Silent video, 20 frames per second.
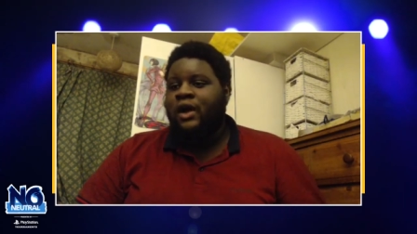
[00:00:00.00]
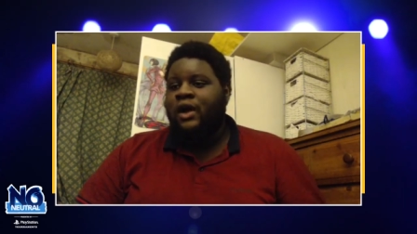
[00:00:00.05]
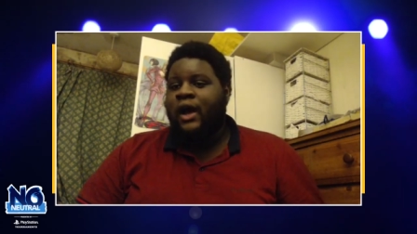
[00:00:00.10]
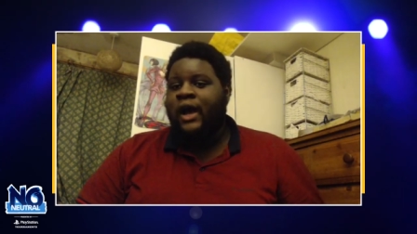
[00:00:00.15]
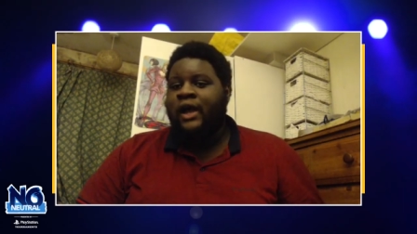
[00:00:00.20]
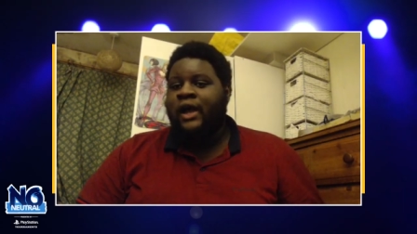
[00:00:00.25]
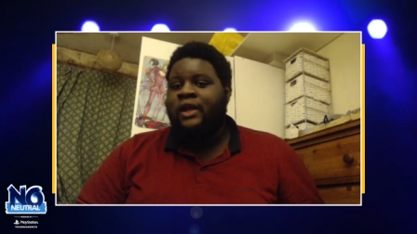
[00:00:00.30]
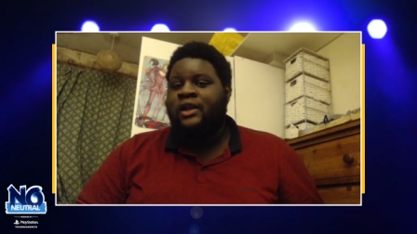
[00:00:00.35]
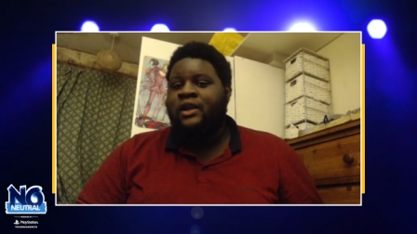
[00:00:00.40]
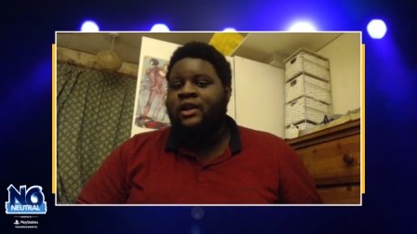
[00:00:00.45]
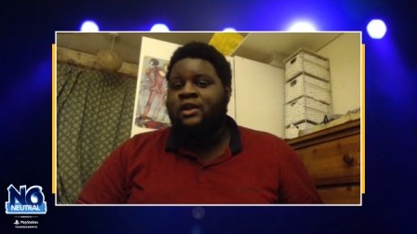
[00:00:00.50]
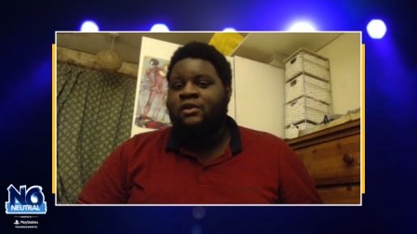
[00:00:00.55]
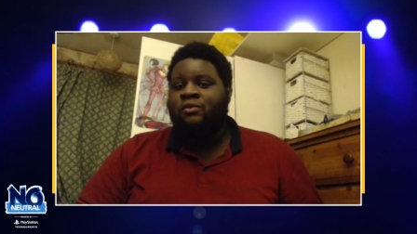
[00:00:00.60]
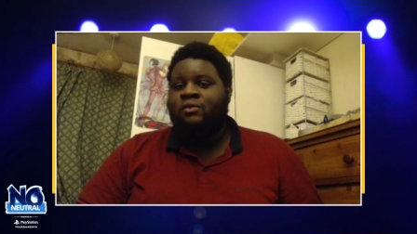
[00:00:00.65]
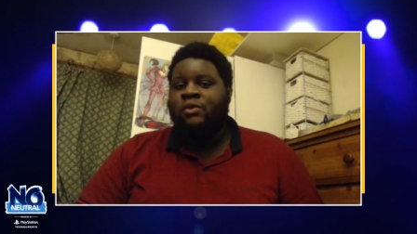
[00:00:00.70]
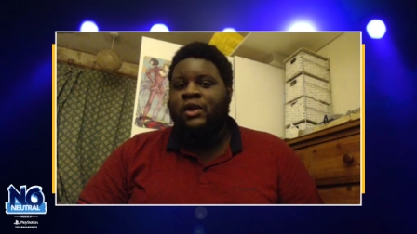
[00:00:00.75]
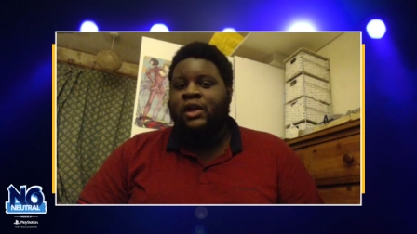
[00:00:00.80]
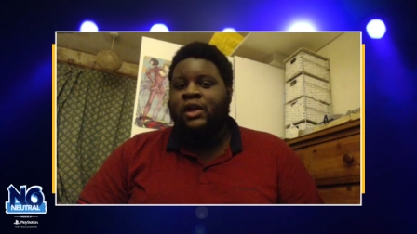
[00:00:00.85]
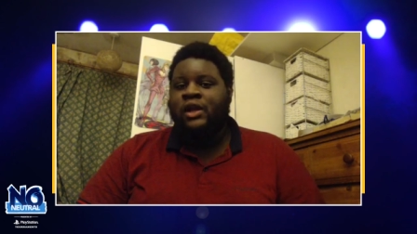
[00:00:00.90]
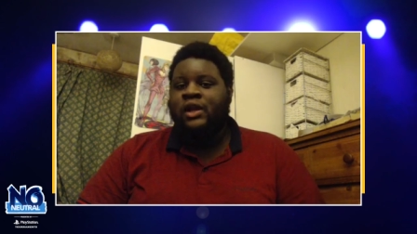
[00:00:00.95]
I didn't
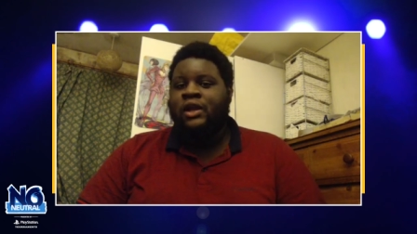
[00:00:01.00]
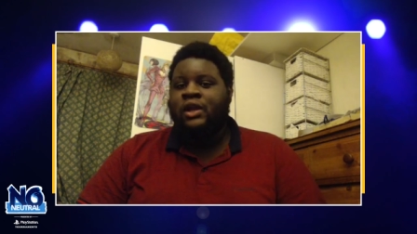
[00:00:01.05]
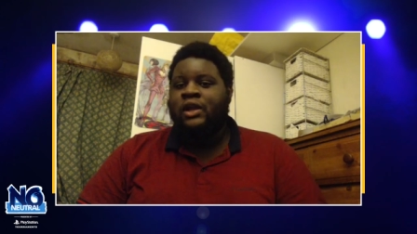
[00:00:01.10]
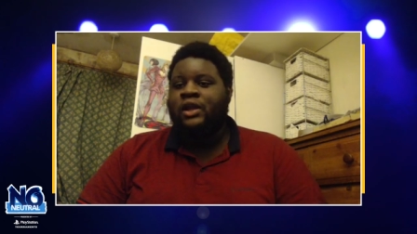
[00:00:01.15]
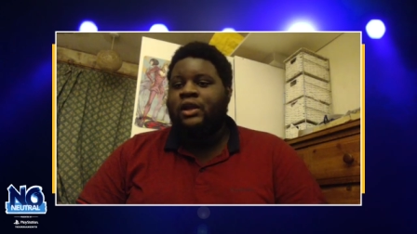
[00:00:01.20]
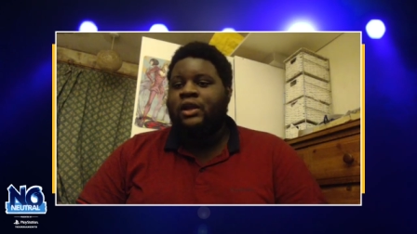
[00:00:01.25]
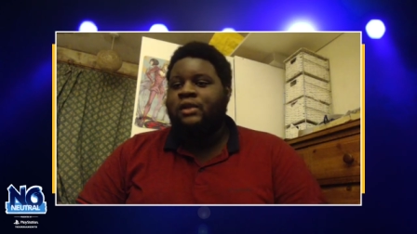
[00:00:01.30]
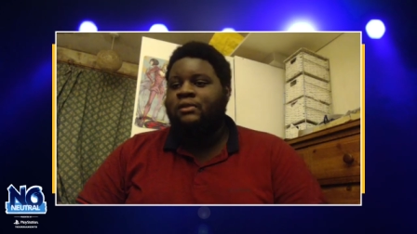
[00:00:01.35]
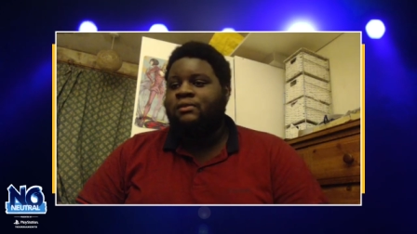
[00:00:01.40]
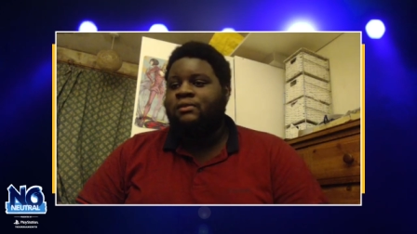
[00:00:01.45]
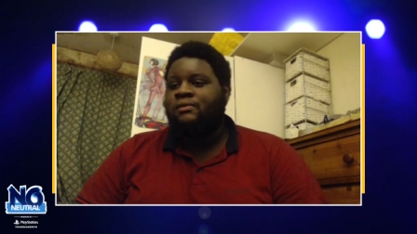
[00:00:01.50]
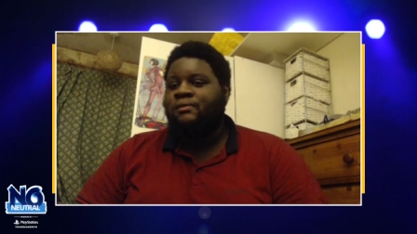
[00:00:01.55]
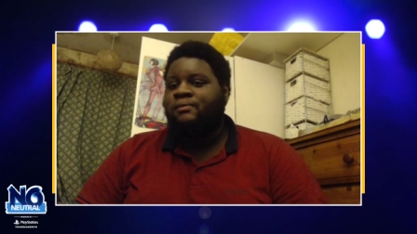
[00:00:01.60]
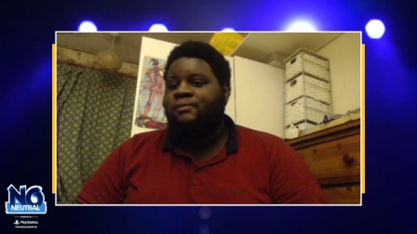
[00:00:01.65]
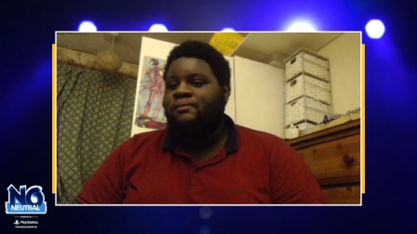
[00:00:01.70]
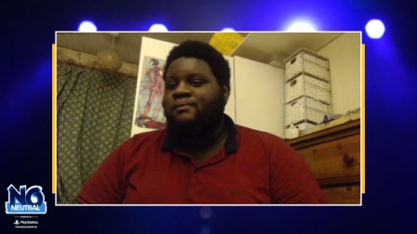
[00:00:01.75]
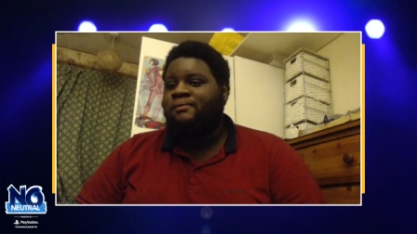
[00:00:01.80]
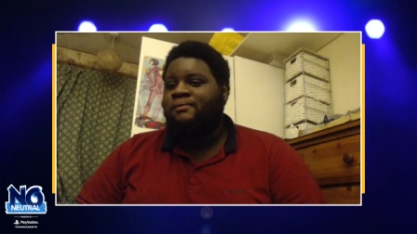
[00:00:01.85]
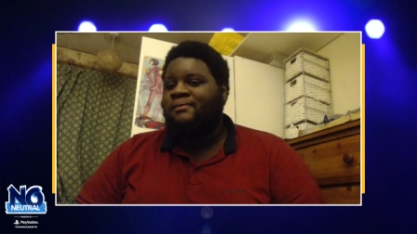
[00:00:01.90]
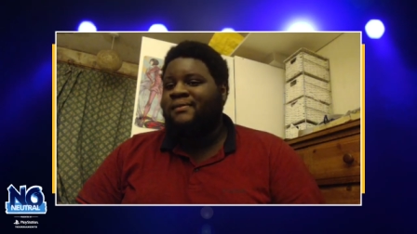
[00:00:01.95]
really
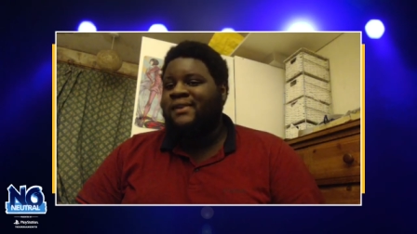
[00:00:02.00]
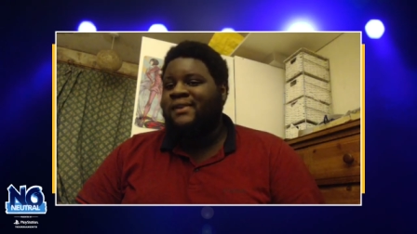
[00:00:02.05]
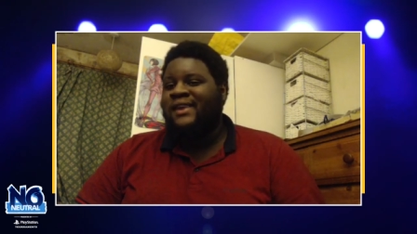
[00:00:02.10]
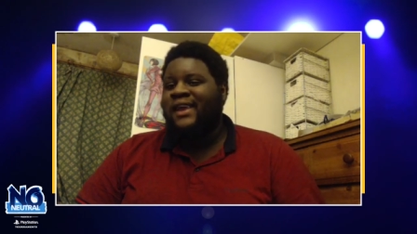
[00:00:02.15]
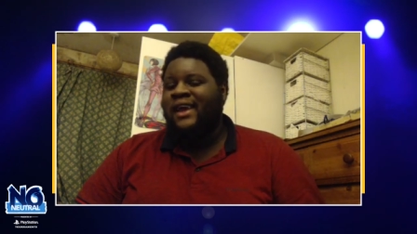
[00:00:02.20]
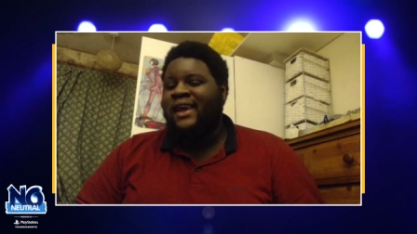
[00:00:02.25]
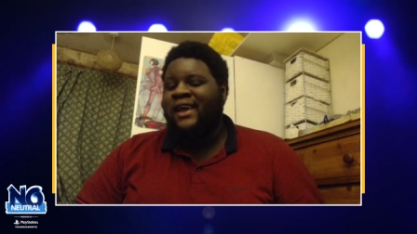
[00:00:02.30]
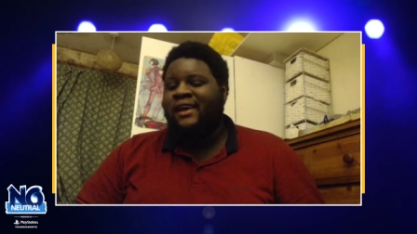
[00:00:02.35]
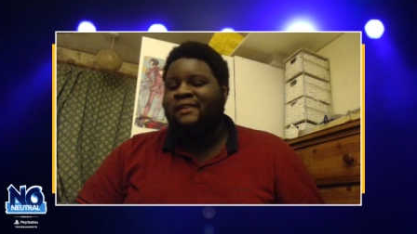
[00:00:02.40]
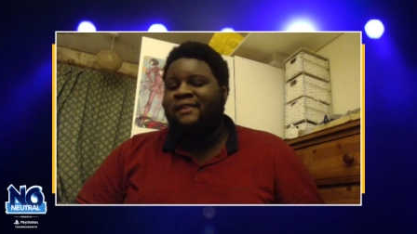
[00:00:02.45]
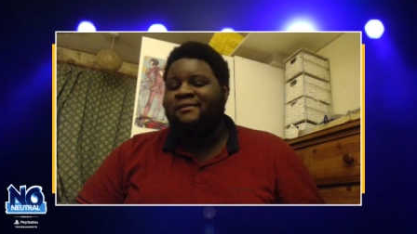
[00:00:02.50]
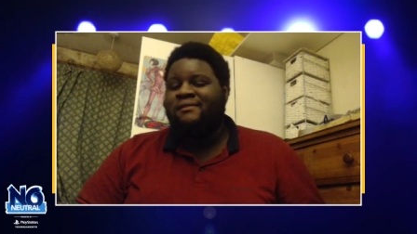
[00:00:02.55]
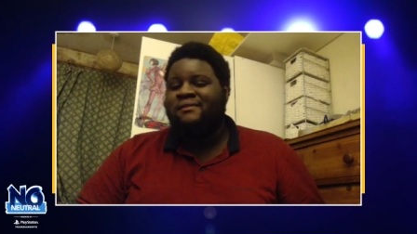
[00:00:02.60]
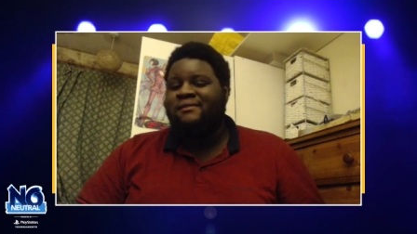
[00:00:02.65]
get